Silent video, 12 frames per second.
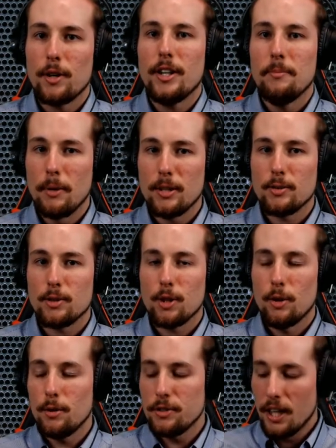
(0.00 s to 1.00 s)
Muscle
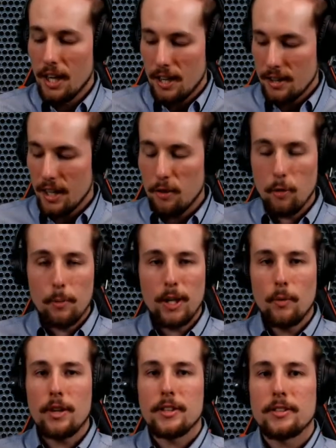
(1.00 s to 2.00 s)
Shoals. Thank you for being
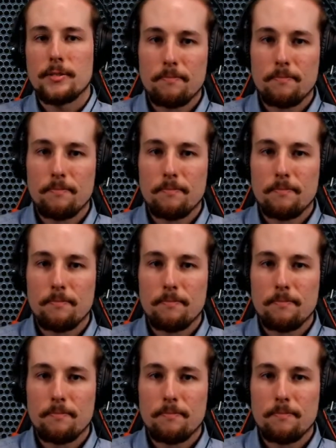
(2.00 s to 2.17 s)
with us.